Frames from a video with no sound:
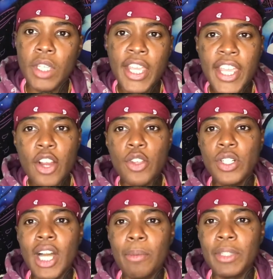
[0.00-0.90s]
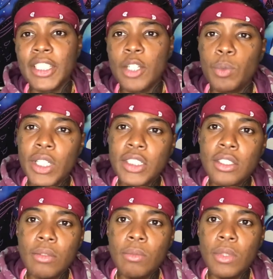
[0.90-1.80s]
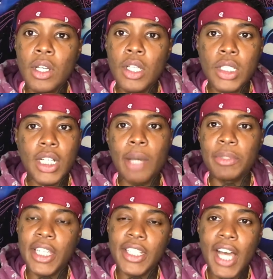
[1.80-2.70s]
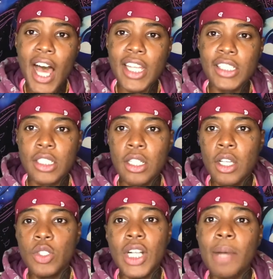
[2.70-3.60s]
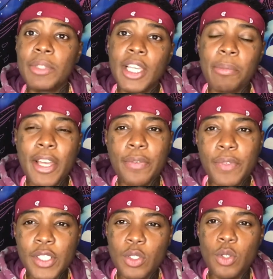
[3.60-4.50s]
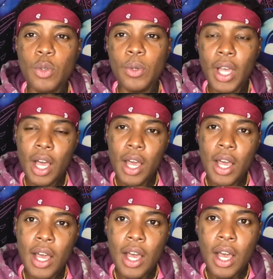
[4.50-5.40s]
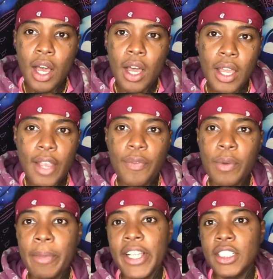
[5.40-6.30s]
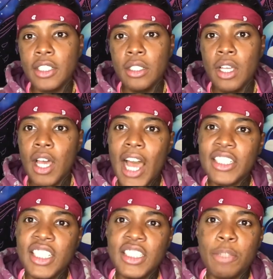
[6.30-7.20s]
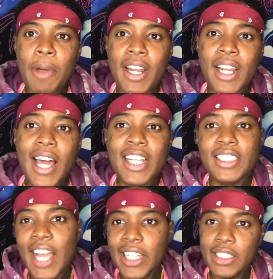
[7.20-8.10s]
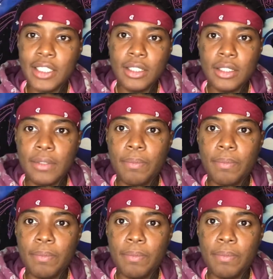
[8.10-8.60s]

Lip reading: Here you come to get wisdom, you come to get knowledge, you come to get metaphysical information. I teach about a lot of sciences.